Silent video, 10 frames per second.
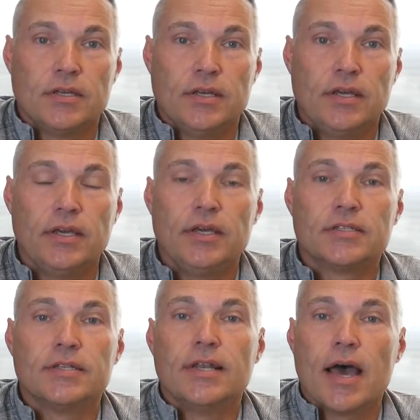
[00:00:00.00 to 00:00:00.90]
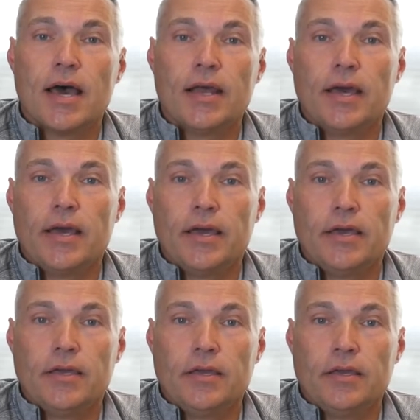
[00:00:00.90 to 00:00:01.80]
it's not
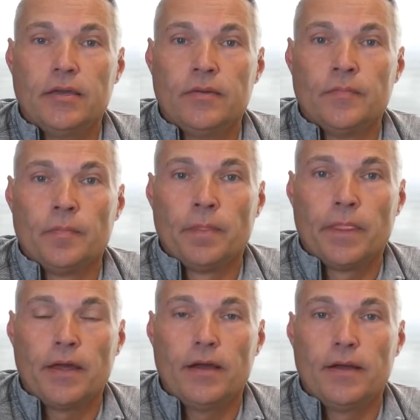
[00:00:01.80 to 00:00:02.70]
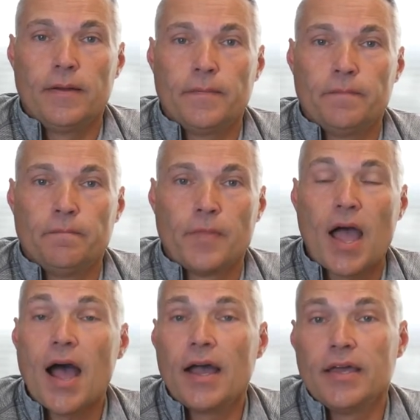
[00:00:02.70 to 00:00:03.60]
a
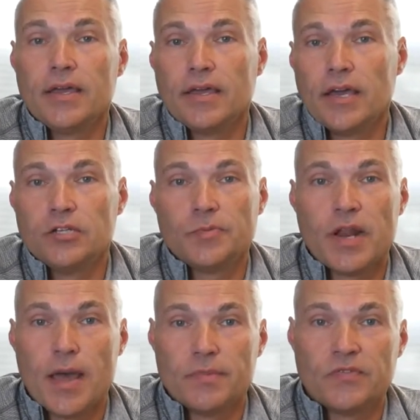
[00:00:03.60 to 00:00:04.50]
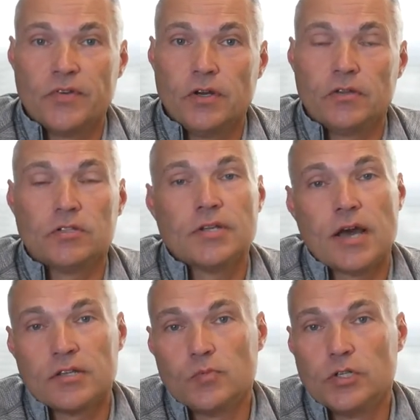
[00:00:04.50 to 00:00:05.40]
high engagement atmosphere. There's
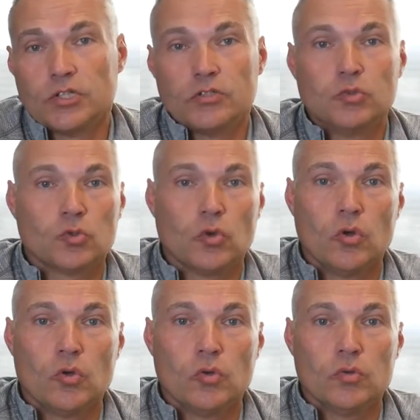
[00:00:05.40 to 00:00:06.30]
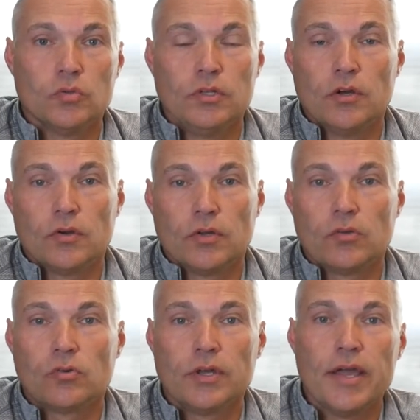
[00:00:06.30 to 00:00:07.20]
not as much control.
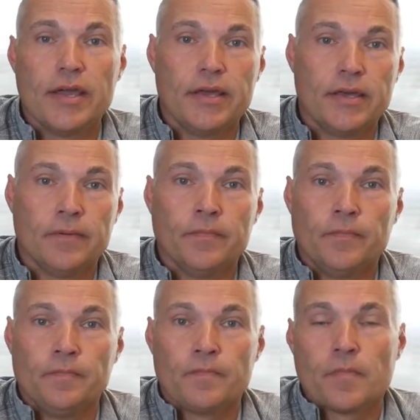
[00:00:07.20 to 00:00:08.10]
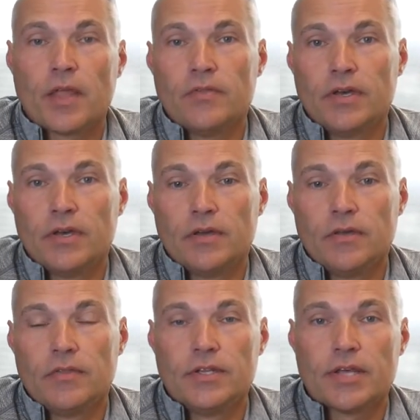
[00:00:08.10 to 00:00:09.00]
Creating
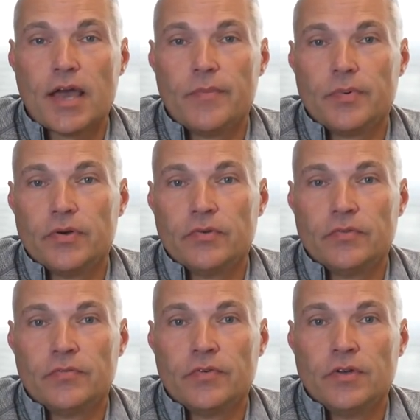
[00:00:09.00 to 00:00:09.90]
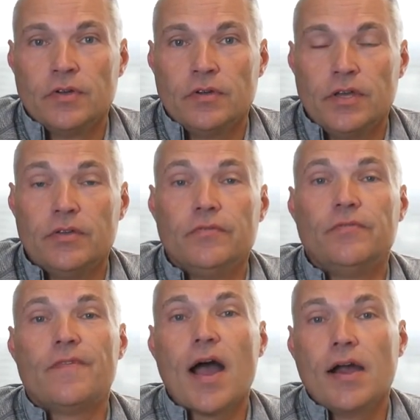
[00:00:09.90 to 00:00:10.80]
the type of
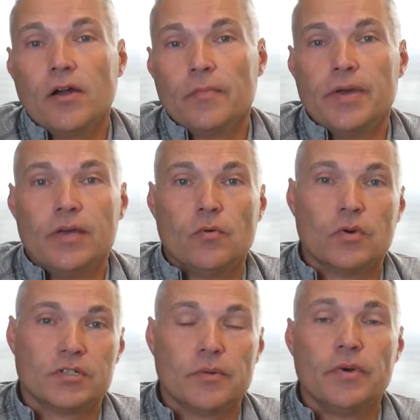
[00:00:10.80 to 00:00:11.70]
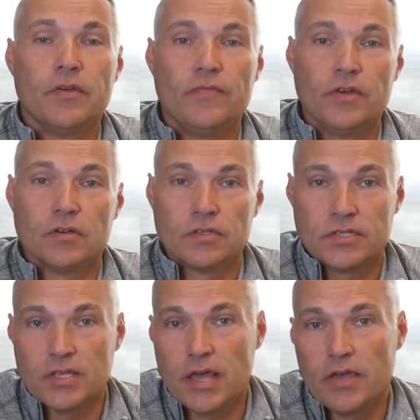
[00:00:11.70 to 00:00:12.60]
environment where somebody feels
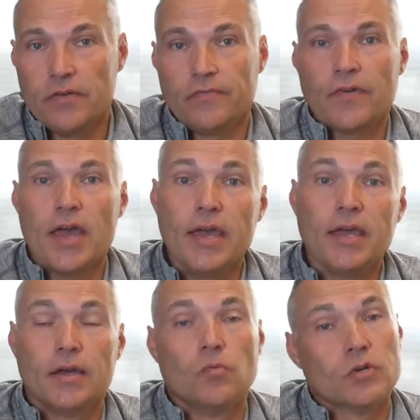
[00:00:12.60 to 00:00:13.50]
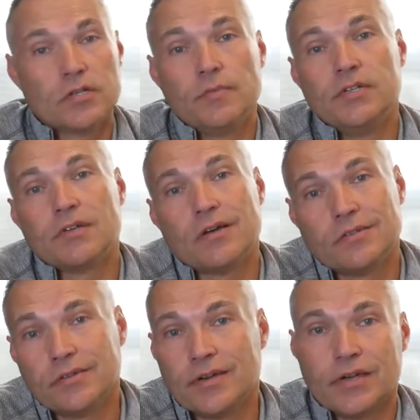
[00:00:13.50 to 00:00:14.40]
safe and where somebody's
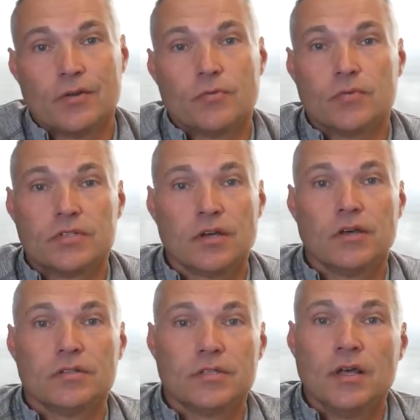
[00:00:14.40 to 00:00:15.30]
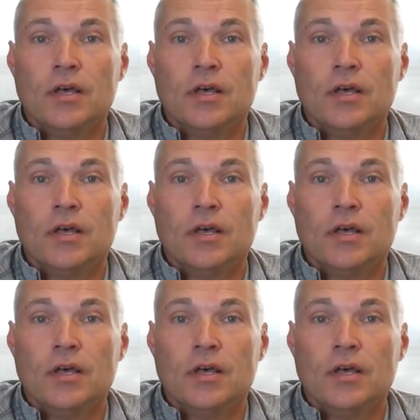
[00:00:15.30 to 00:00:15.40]
also going to get results.